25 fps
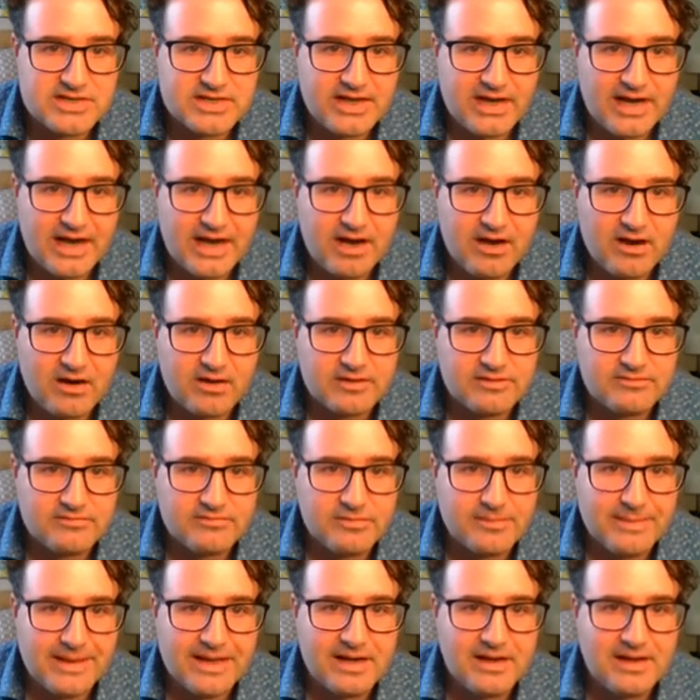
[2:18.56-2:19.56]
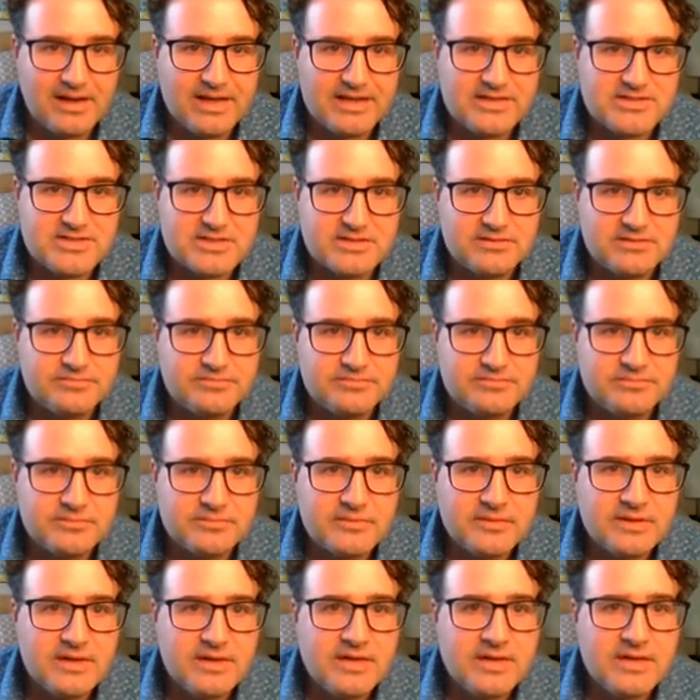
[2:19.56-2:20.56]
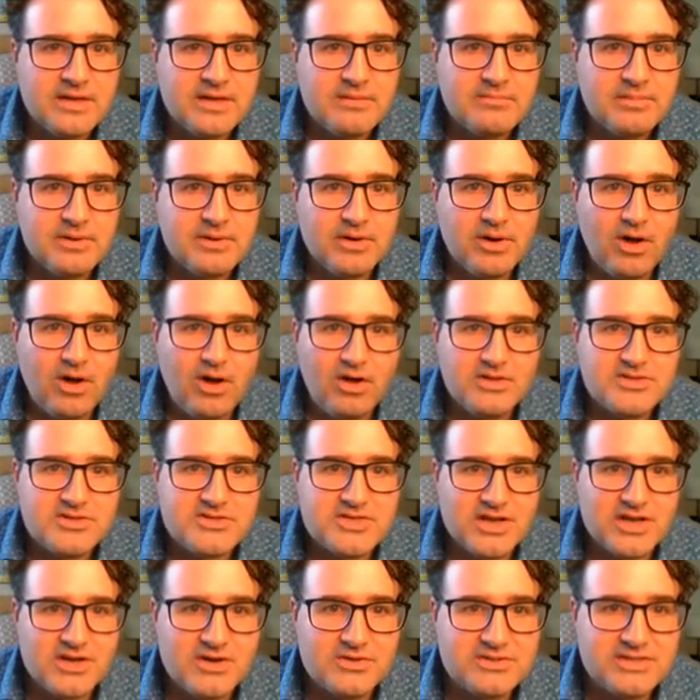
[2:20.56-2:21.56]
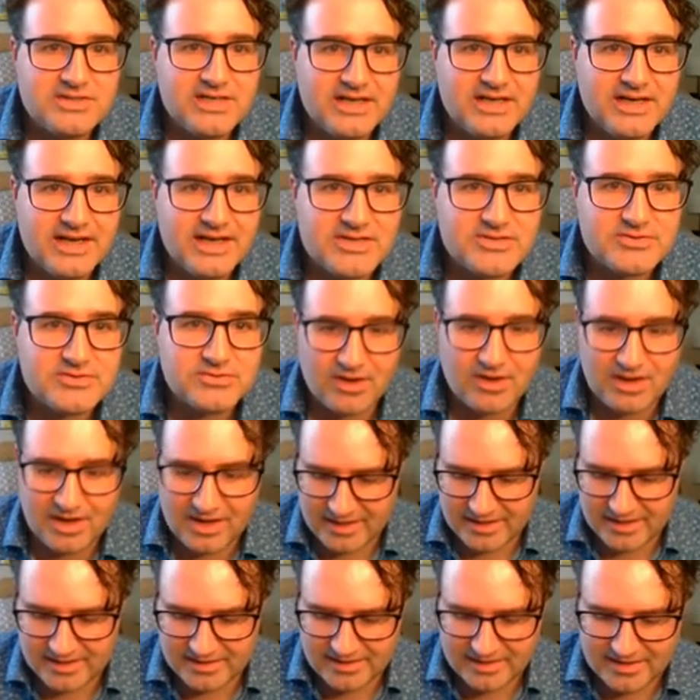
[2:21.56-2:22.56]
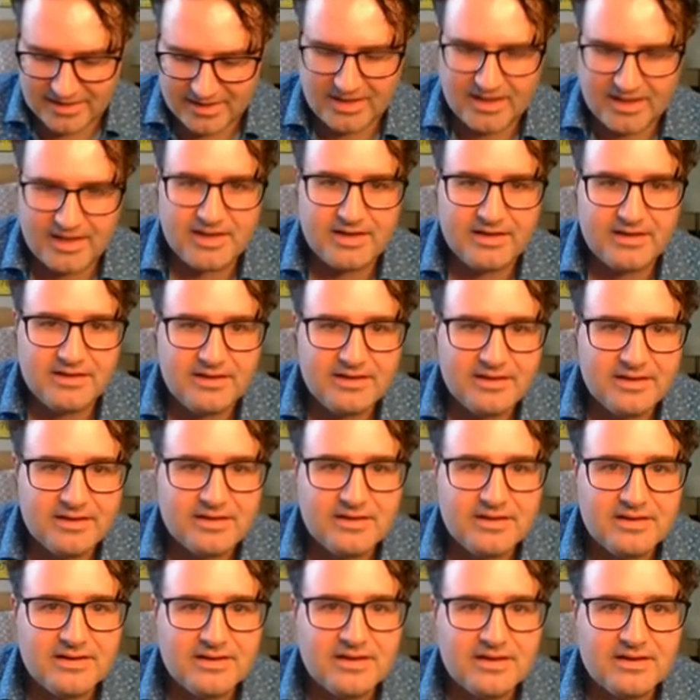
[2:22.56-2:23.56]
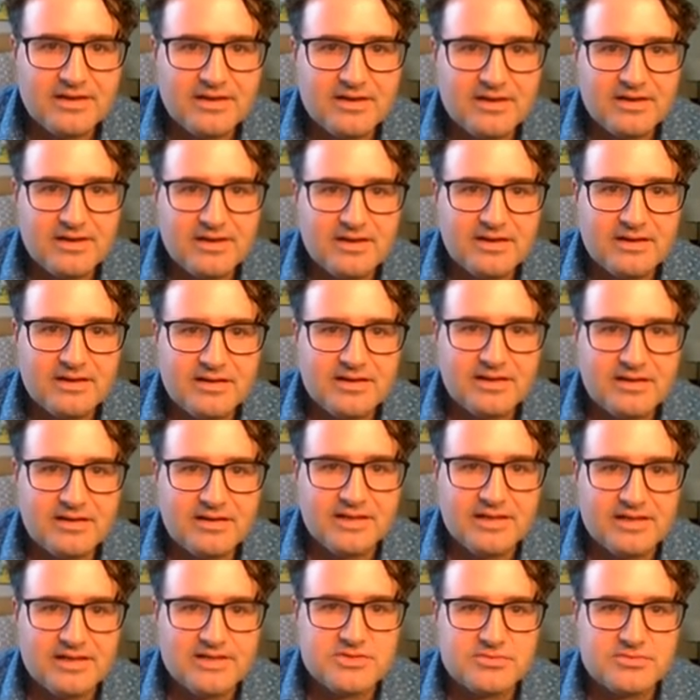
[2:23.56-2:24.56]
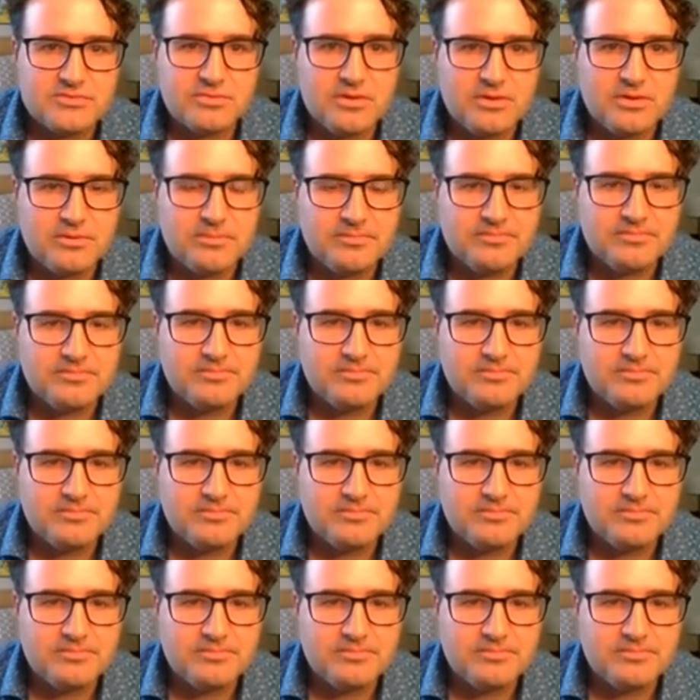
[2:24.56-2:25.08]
inherited from adolescent. But also, teenage Ryan can clean his room.